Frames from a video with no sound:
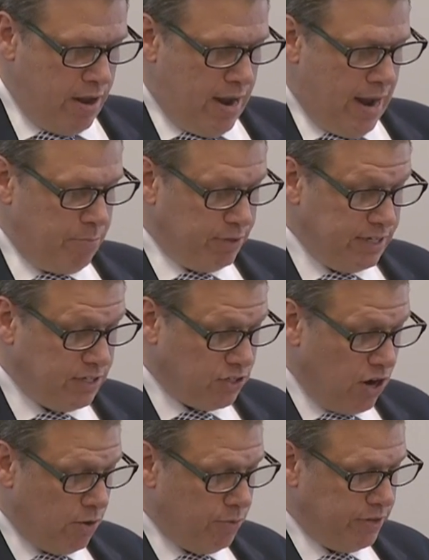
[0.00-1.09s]
I'm pleased to
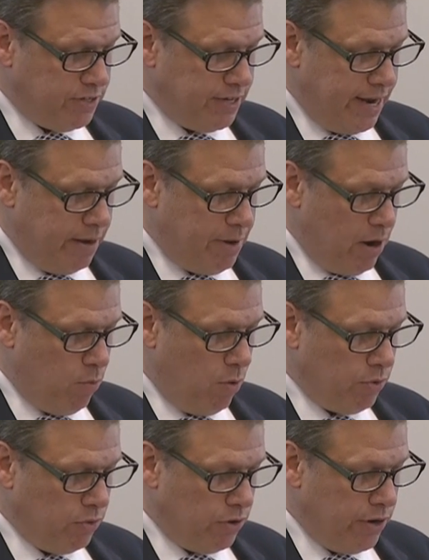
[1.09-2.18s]
talk with you today about what
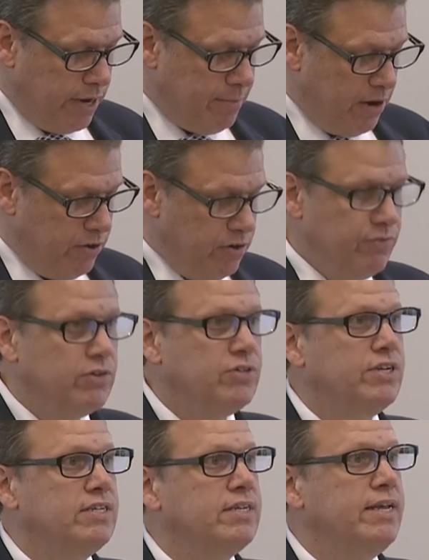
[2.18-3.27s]
we're learning about
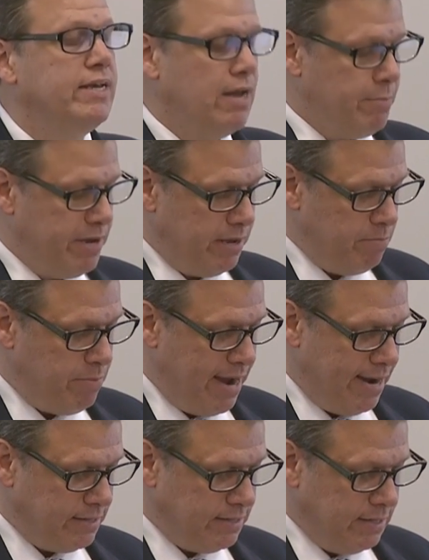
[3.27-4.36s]
universities and economic
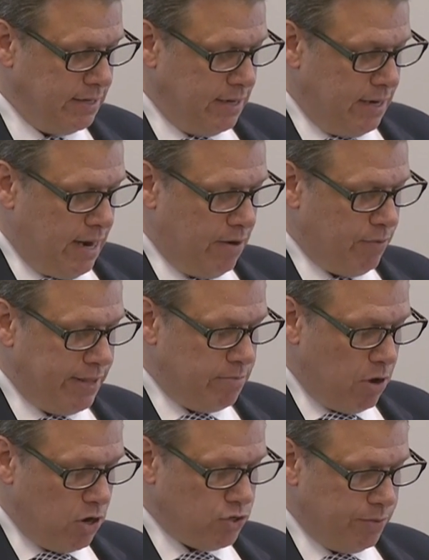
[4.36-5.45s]
impact. I read the
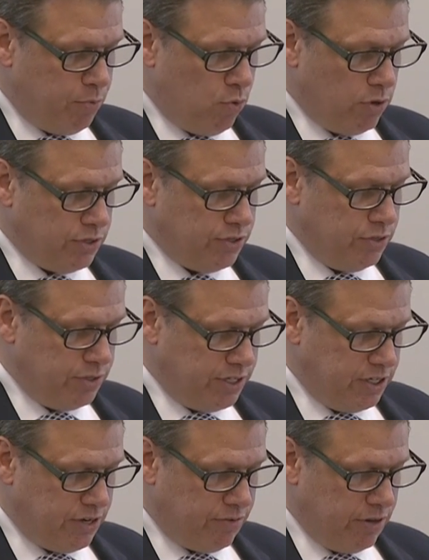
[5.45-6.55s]
March report to the UNC
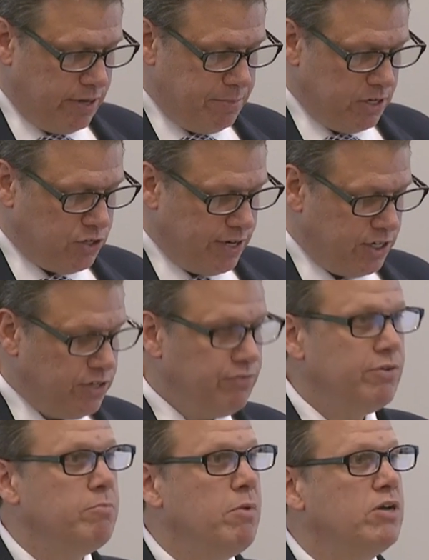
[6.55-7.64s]
General Administration
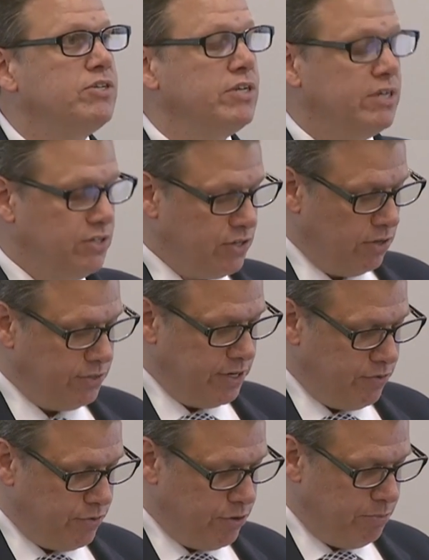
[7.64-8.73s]
from the Boston Consulting
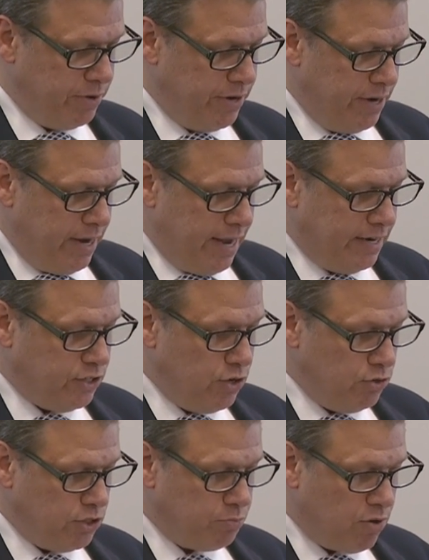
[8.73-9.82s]
Group, and it's no
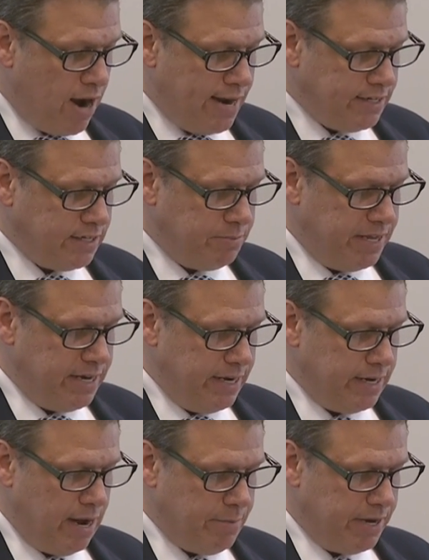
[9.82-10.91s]
surprise to me that
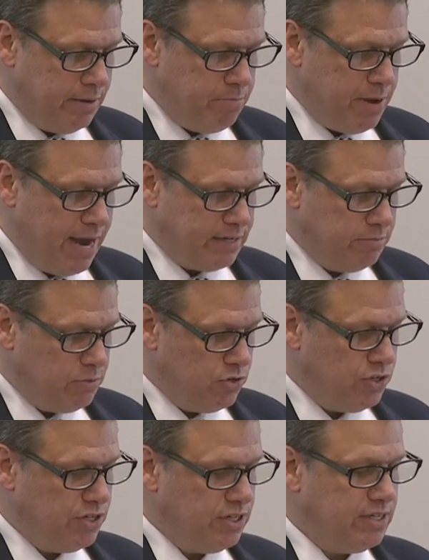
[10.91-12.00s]
economic impact
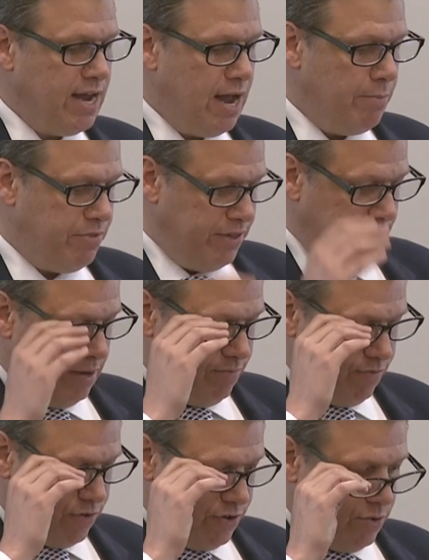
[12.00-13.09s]
emerged as a top theme
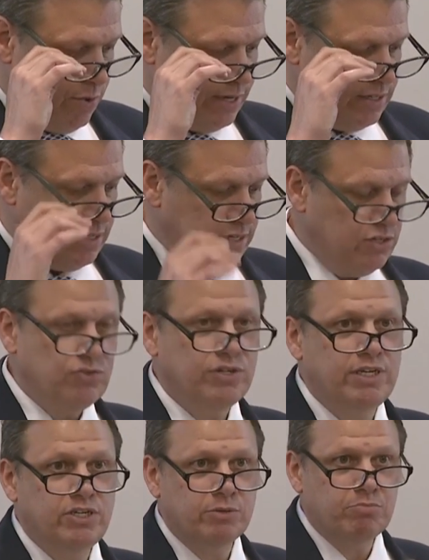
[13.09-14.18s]
for UNC
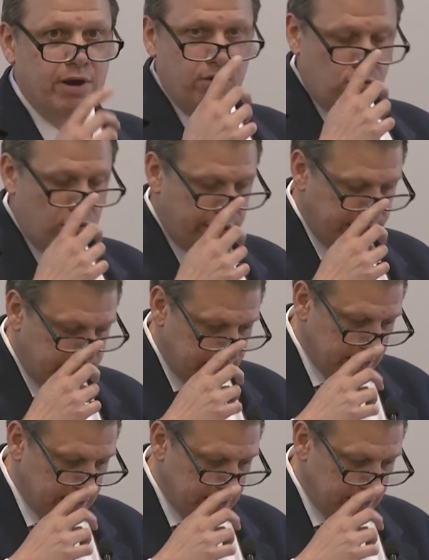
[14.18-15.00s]
strategic priorities.